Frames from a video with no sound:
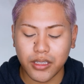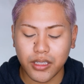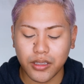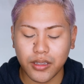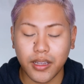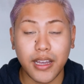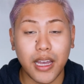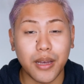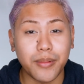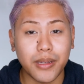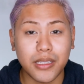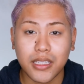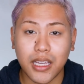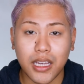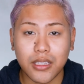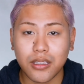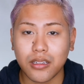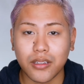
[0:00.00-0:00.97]
so Tayabas,
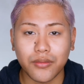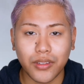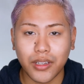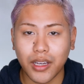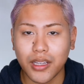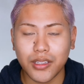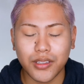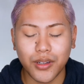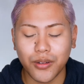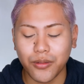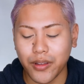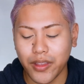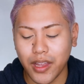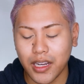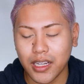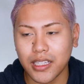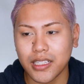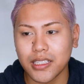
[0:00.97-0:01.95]
Quezon, if you guys know where
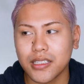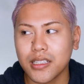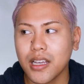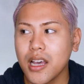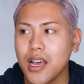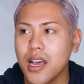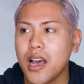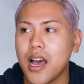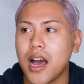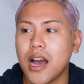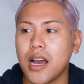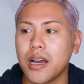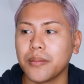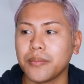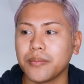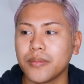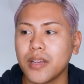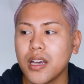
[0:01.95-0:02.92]
that is.
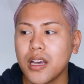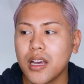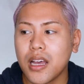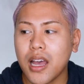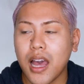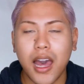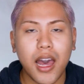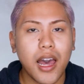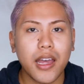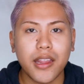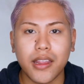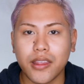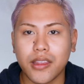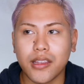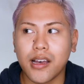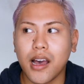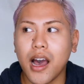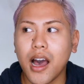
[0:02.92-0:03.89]
Had
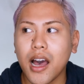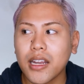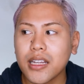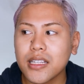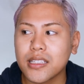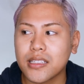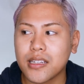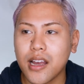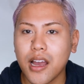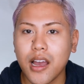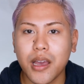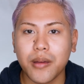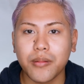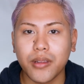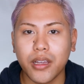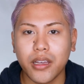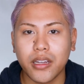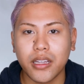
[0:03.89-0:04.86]
the hardest
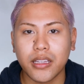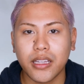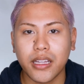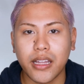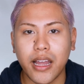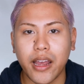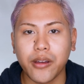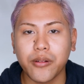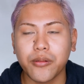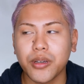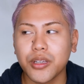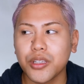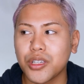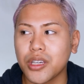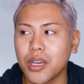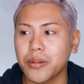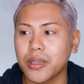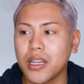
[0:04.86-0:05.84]
time learning the language.
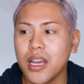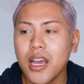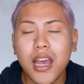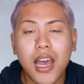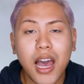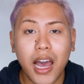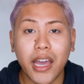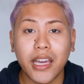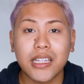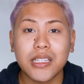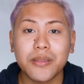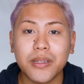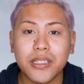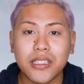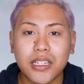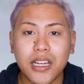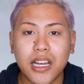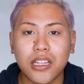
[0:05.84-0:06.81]
I mean, I can speak
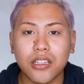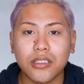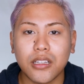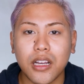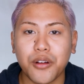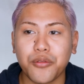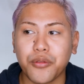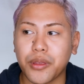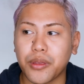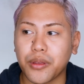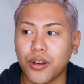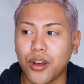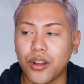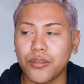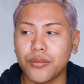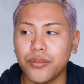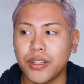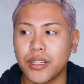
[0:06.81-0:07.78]
Tagalog now with
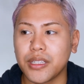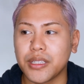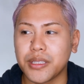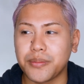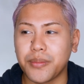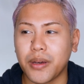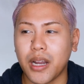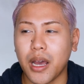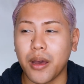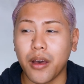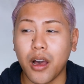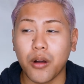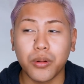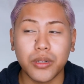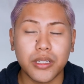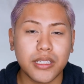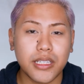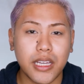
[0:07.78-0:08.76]
confidence, but I
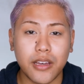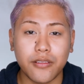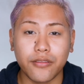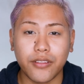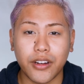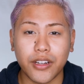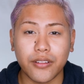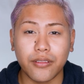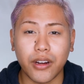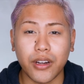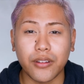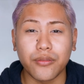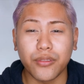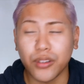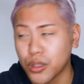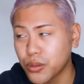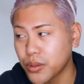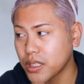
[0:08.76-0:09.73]
wouldn't say I'm very
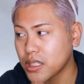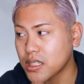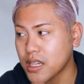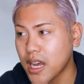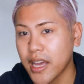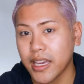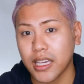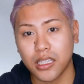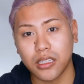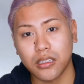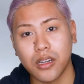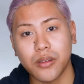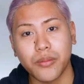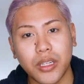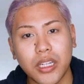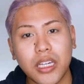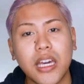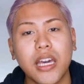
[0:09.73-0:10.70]
fluent. I can
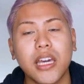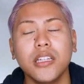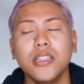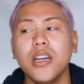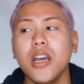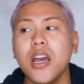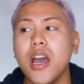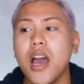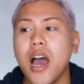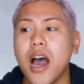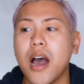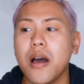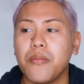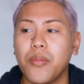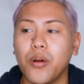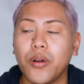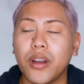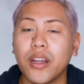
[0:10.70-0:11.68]
communicate,
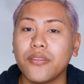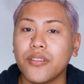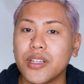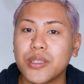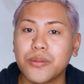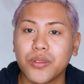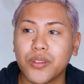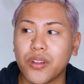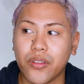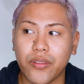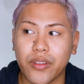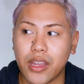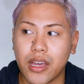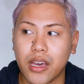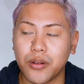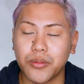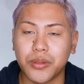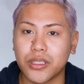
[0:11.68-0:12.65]
but when I first moved over
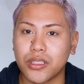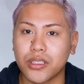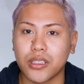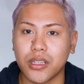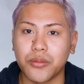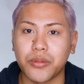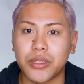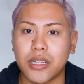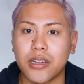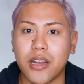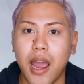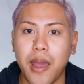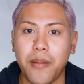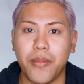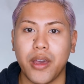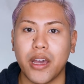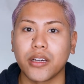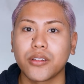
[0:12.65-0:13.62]
there, it was a
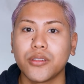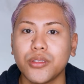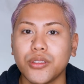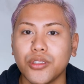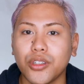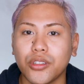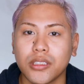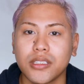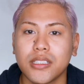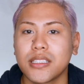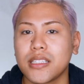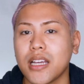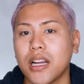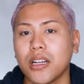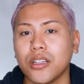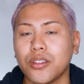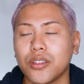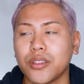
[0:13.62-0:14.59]
nightmare. I could not
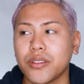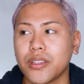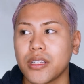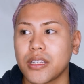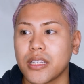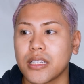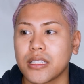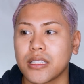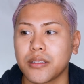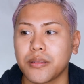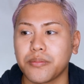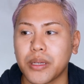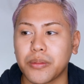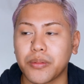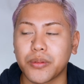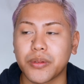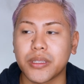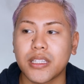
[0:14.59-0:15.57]
understand a lot of the things that
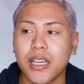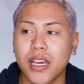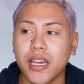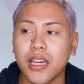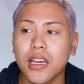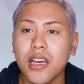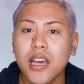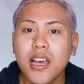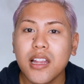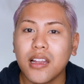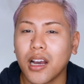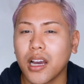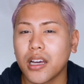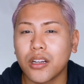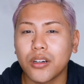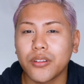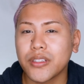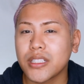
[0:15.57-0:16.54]
people were saying. Like,
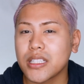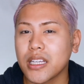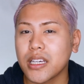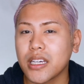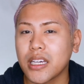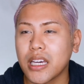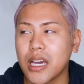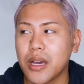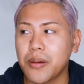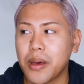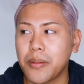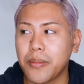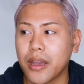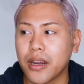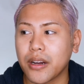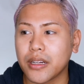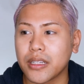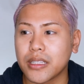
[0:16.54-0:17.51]
I'd obviously hear my
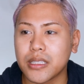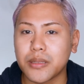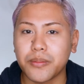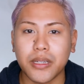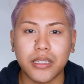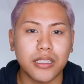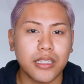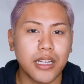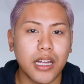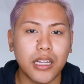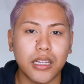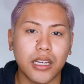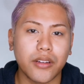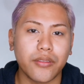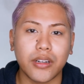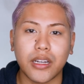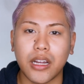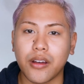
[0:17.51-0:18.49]
parents speak Tagalog
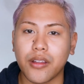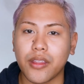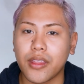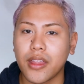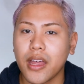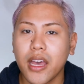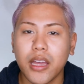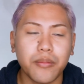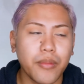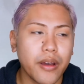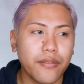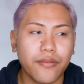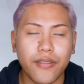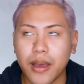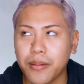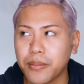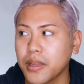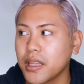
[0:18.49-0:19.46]
every now and then, my
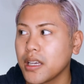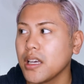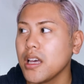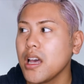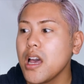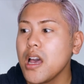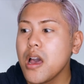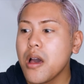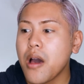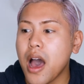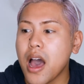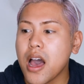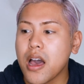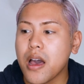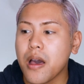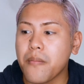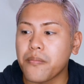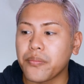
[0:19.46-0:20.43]
family,
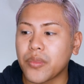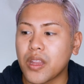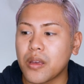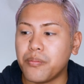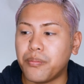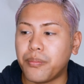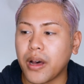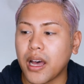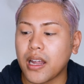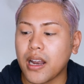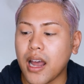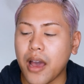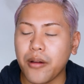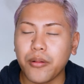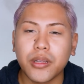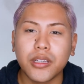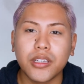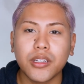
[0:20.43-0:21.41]
but I
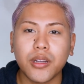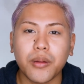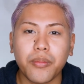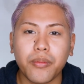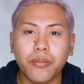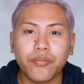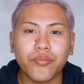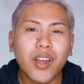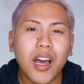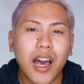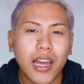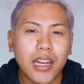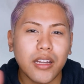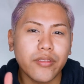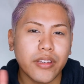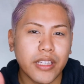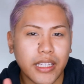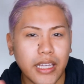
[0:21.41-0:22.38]
would, you know, kind
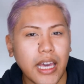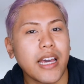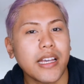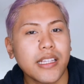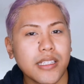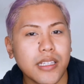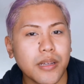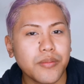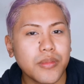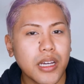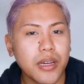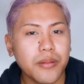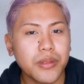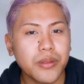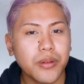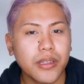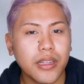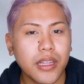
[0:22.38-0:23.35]
of guess
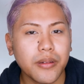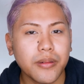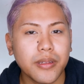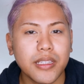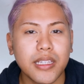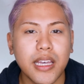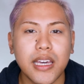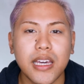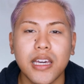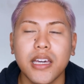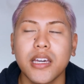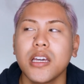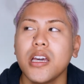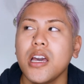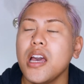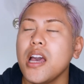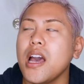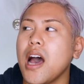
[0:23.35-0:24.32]
sometimes what they were saying,
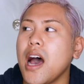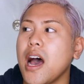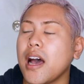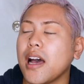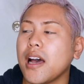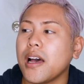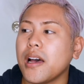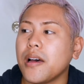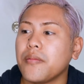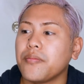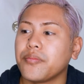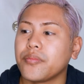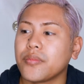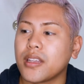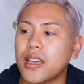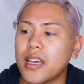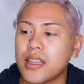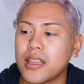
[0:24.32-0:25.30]
and
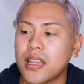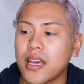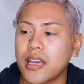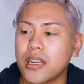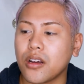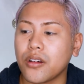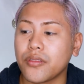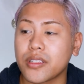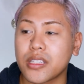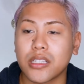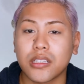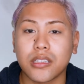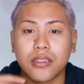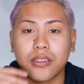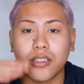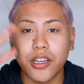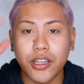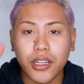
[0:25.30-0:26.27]
then obviously
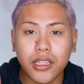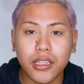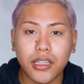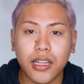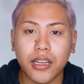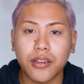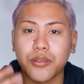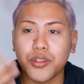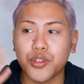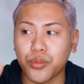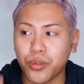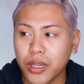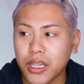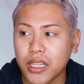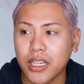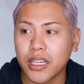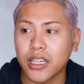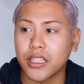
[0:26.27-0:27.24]
learning the language,
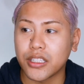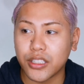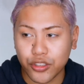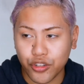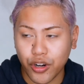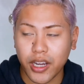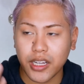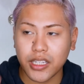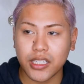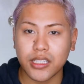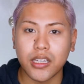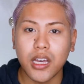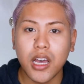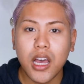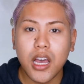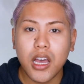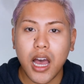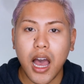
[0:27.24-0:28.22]
reading and trying to
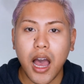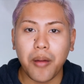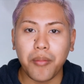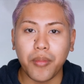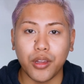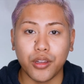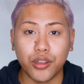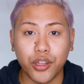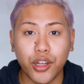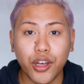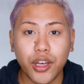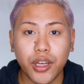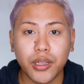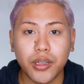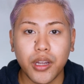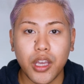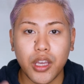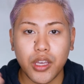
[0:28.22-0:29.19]

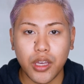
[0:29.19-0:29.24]
learn